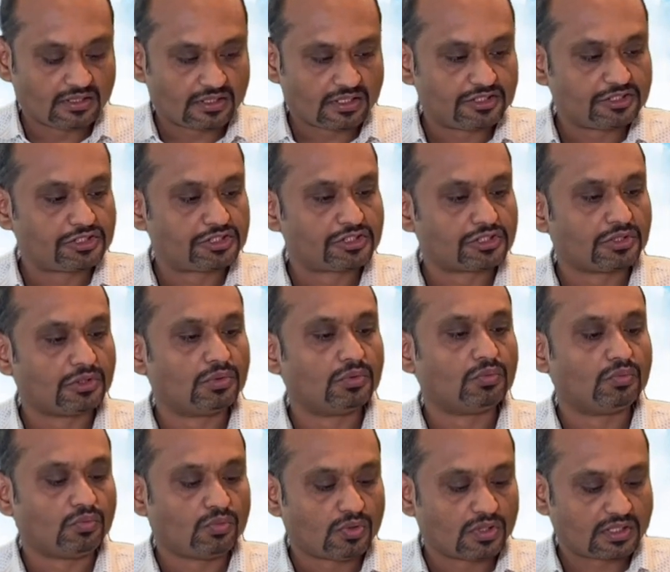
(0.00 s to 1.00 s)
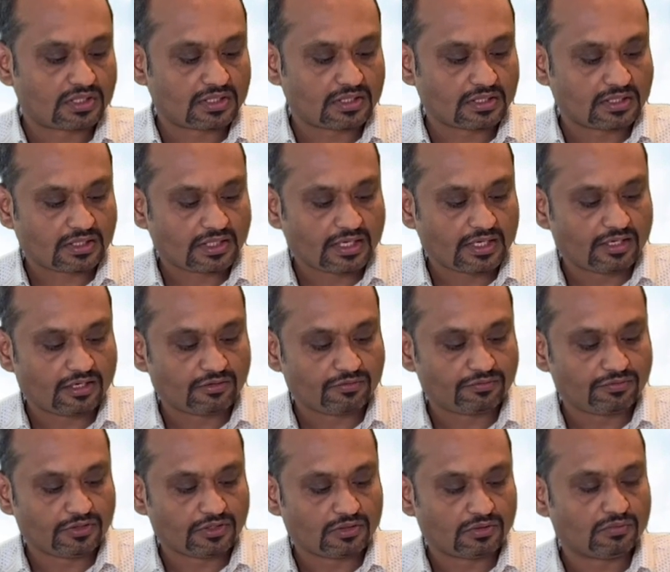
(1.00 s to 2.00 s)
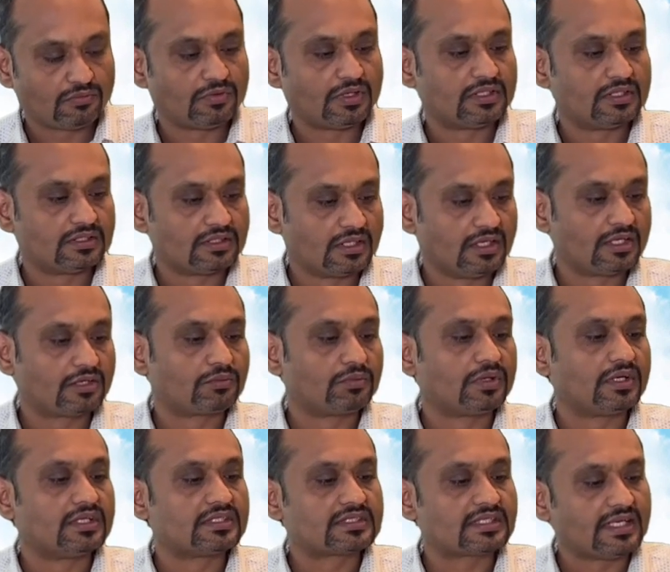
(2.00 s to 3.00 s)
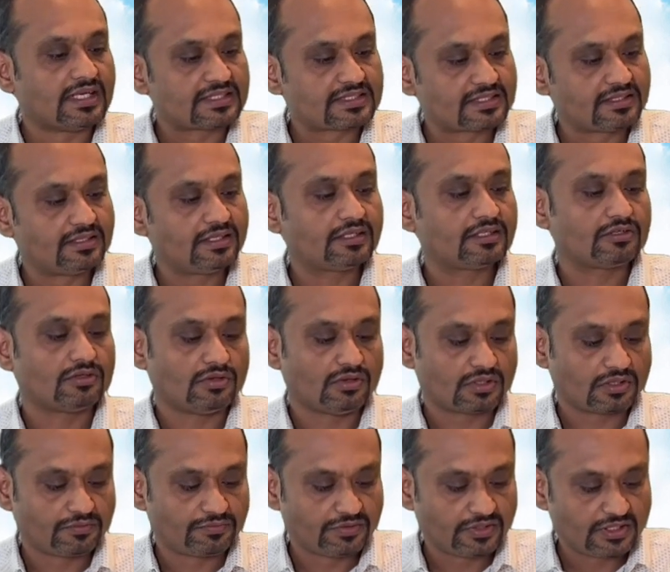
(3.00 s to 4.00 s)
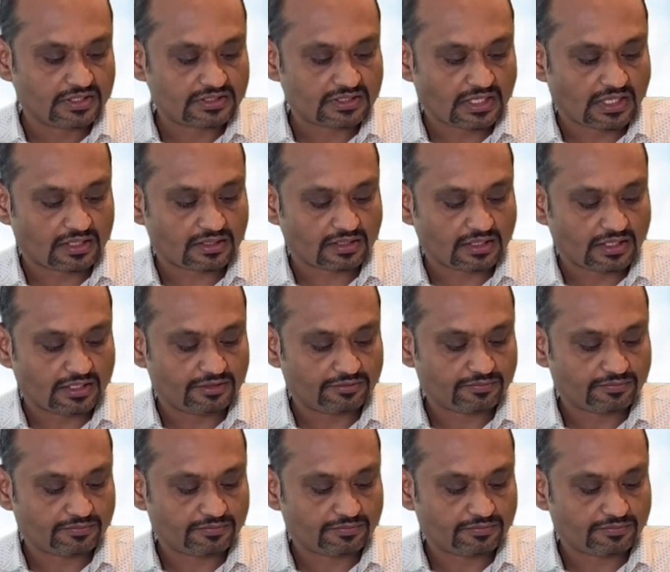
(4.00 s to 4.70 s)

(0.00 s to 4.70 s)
and show what kind of, whether the liquid is acidic or if it is alkaline.